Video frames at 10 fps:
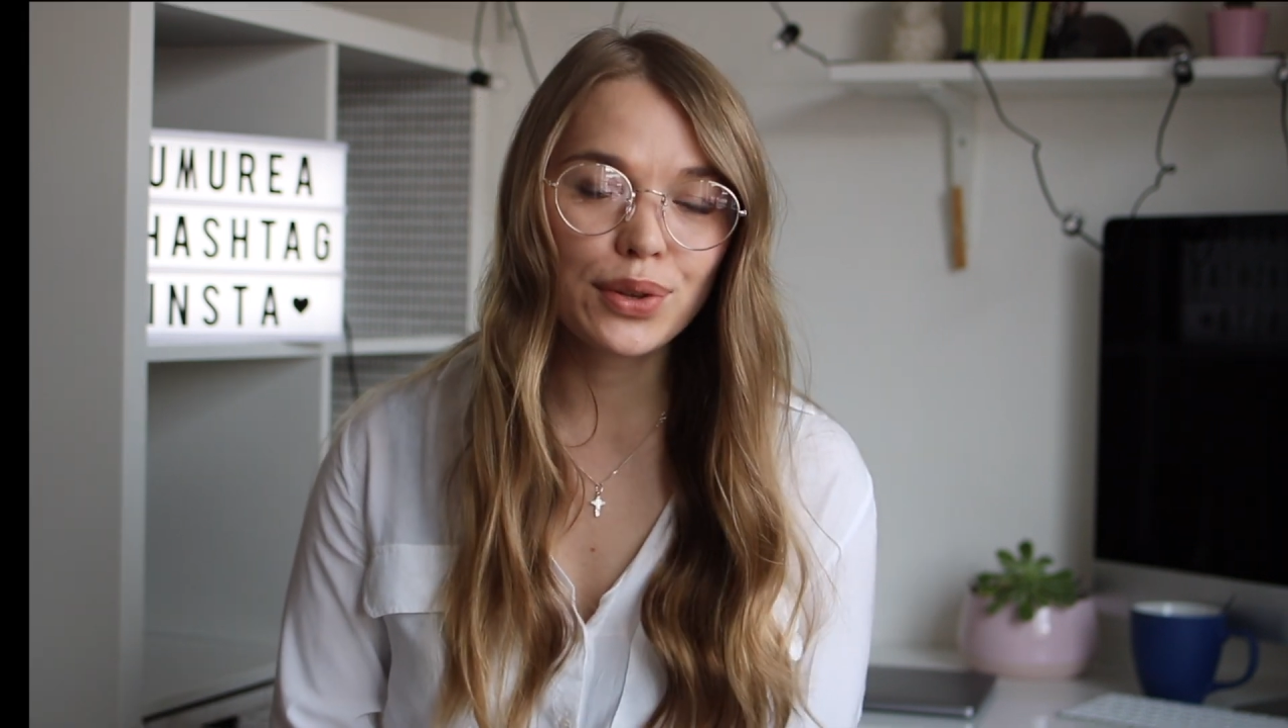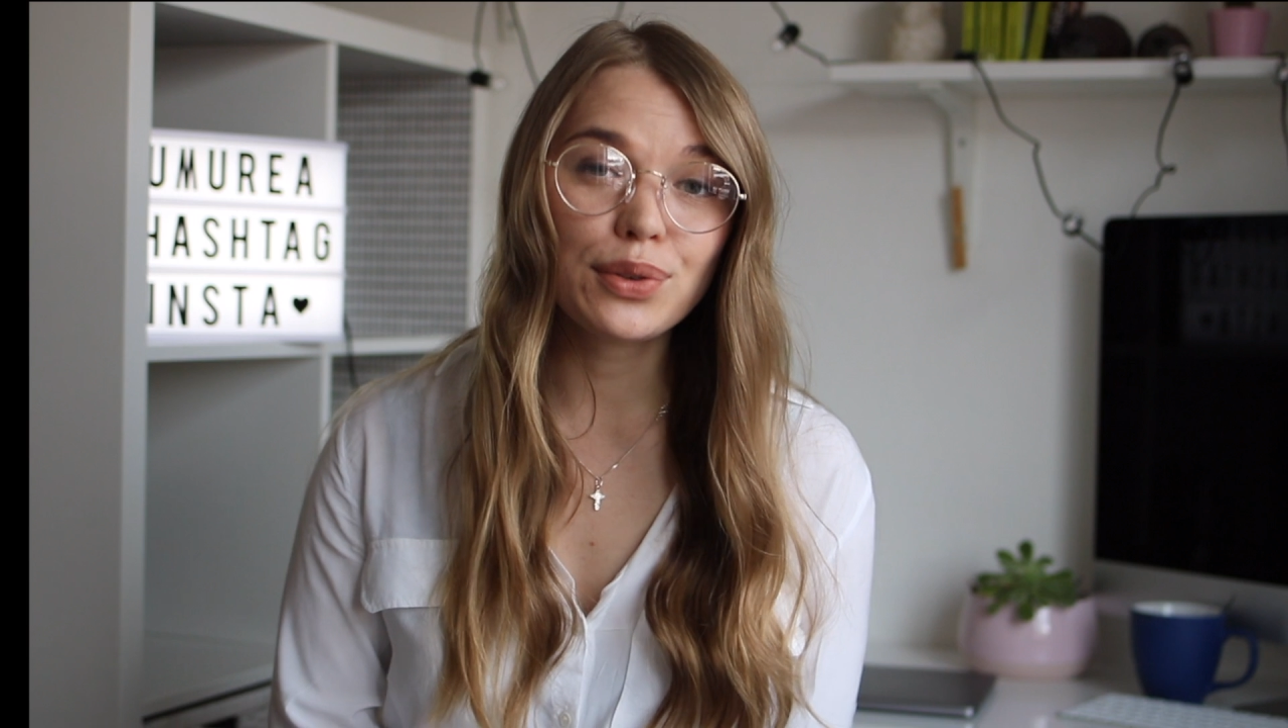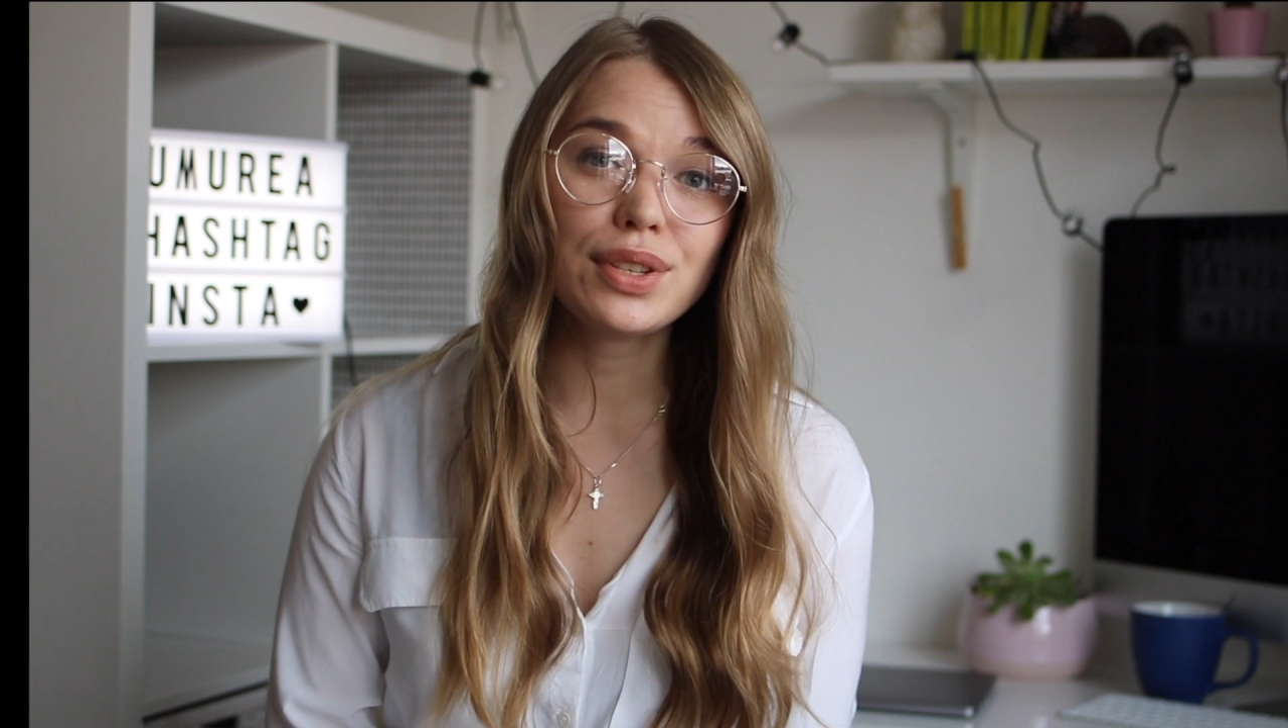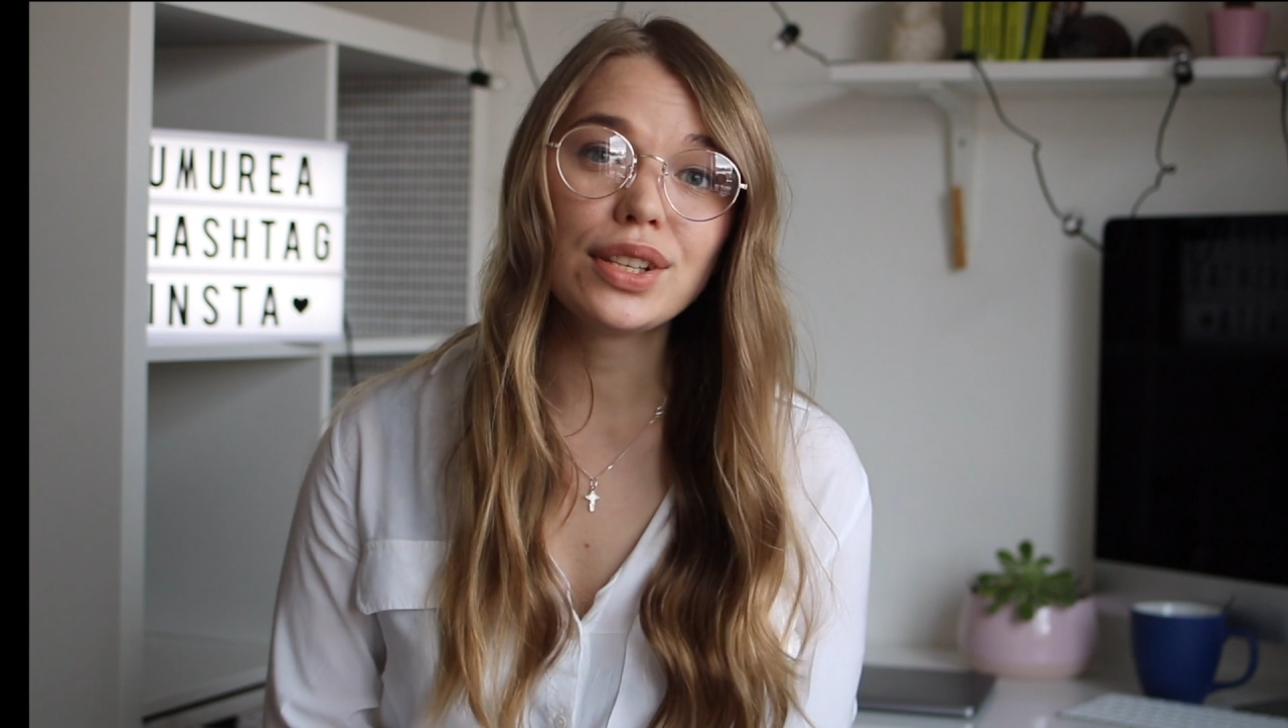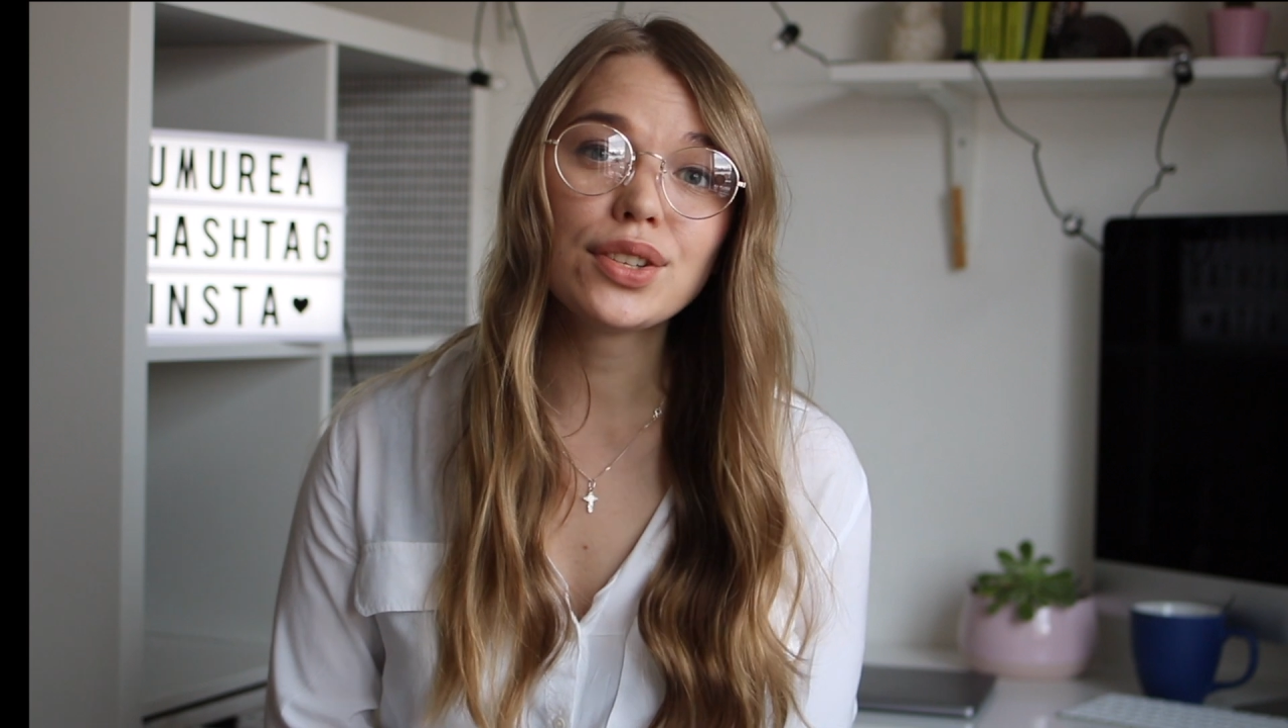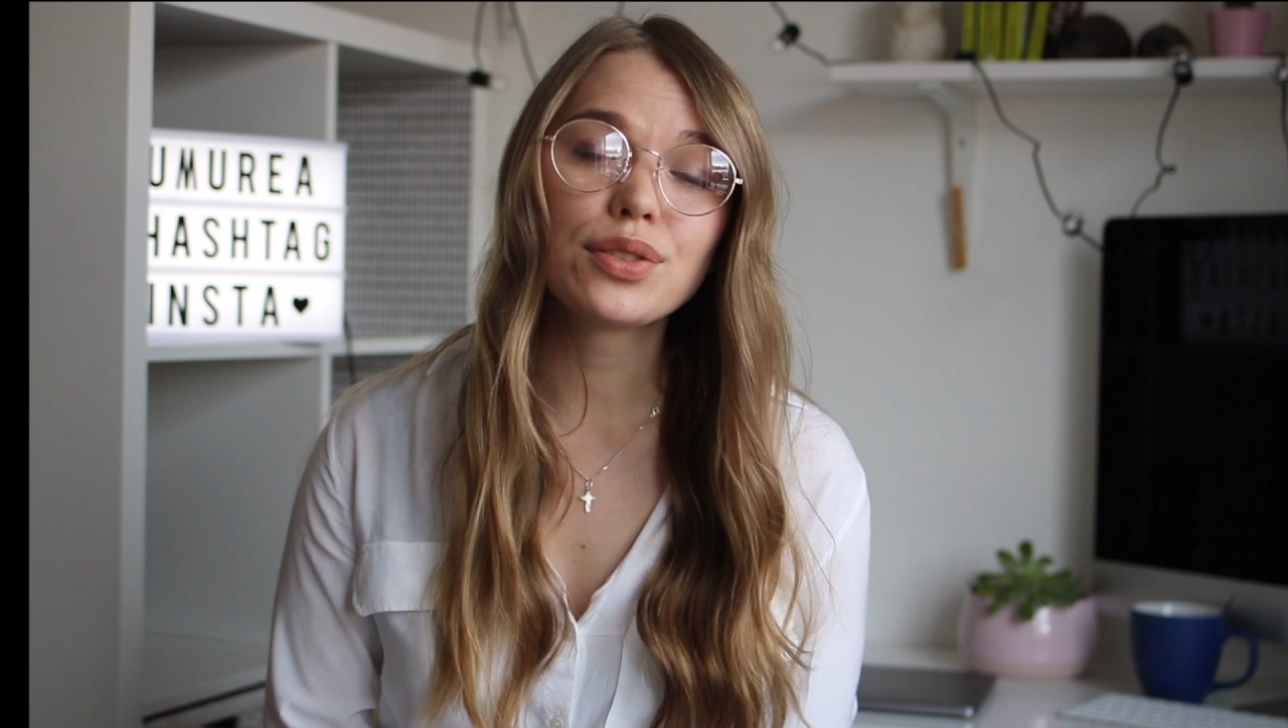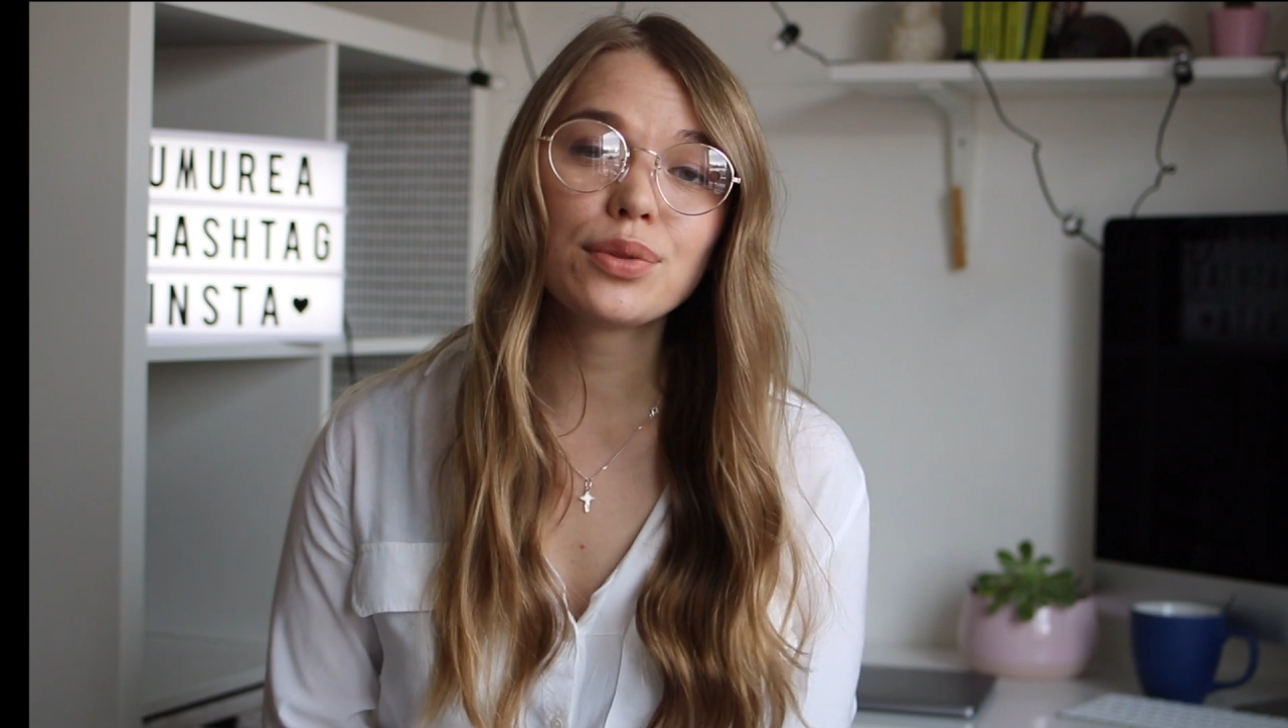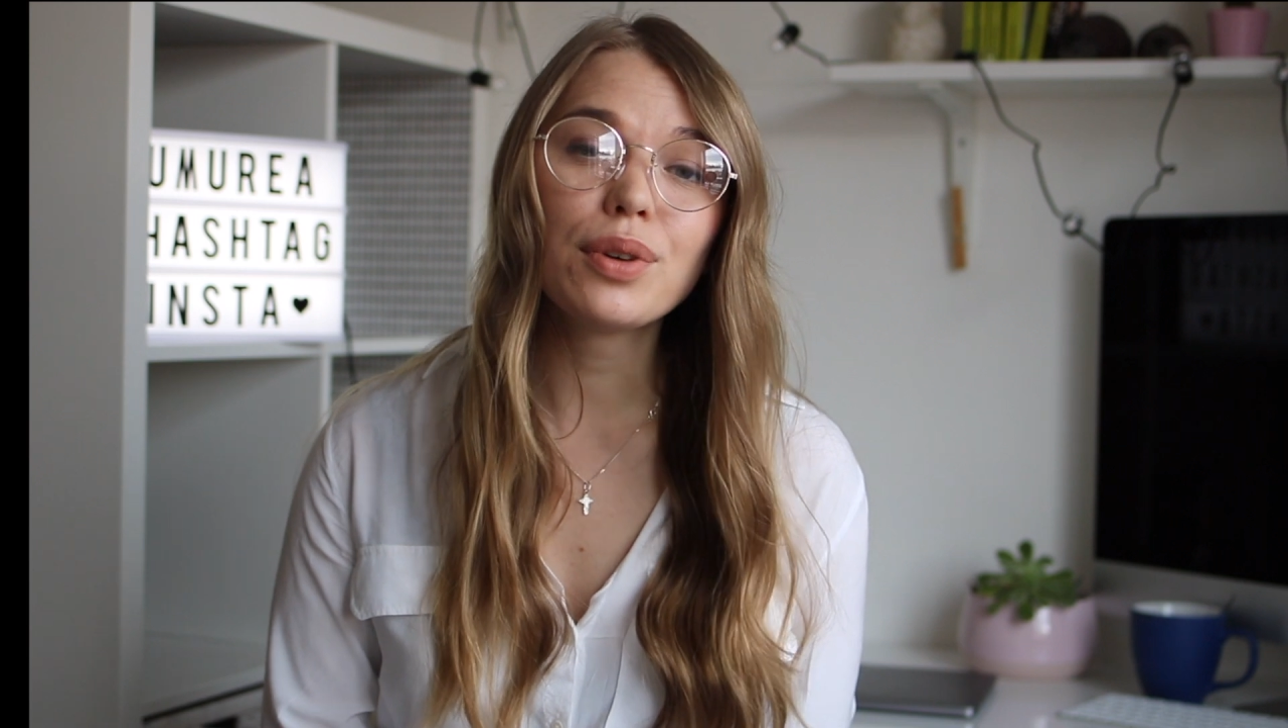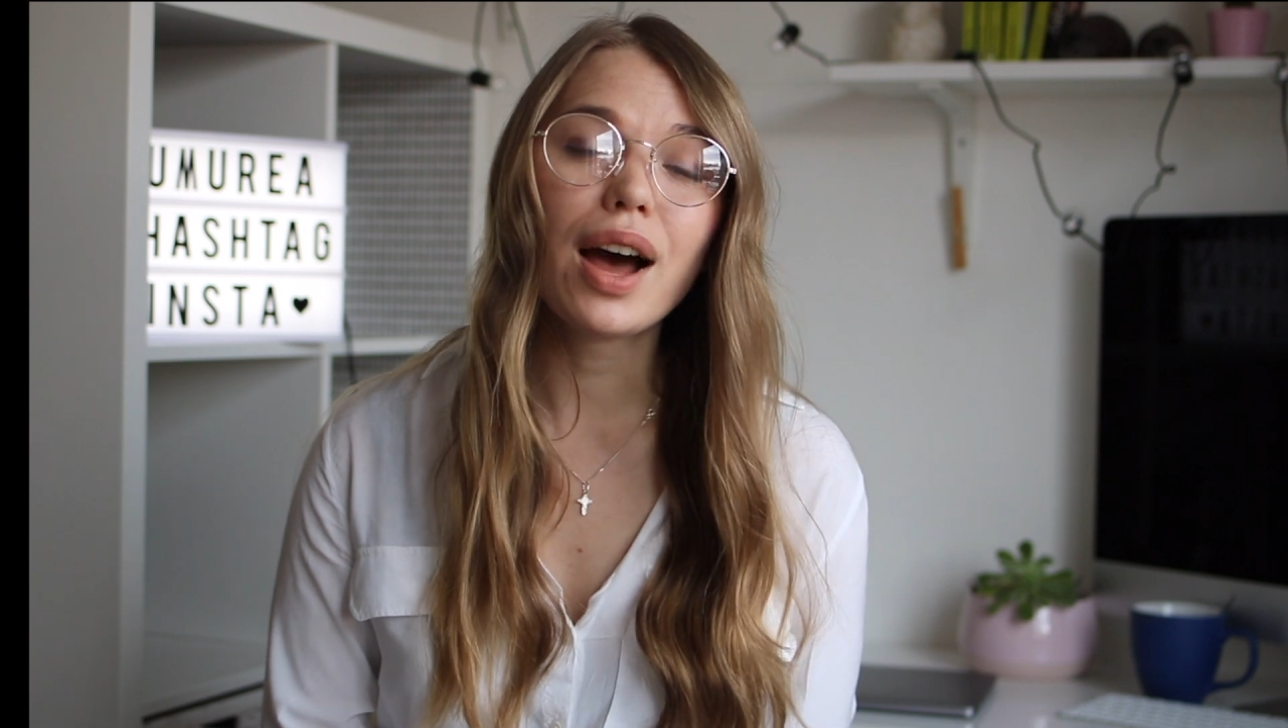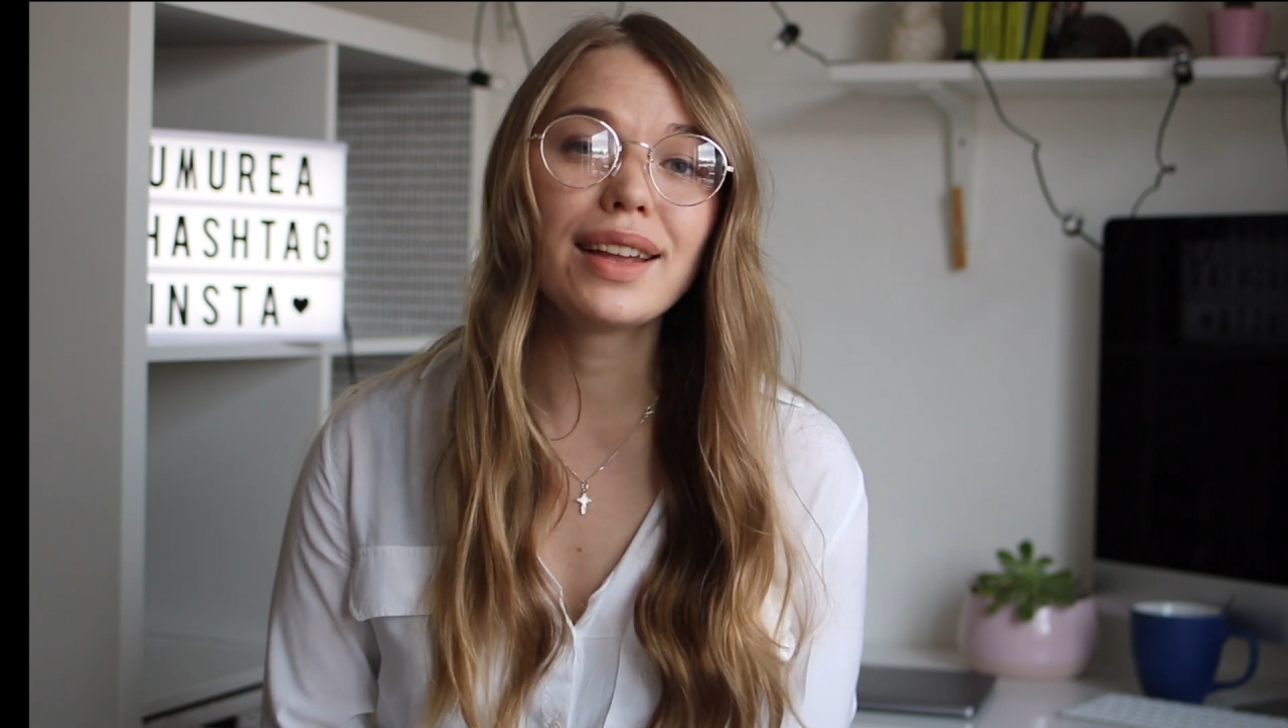you need to